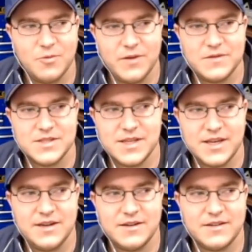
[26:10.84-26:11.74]
we've
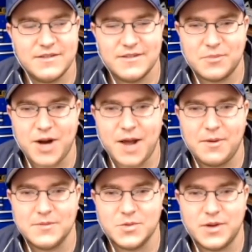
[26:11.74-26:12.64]
seen the
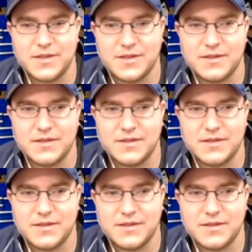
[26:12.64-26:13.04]
problems with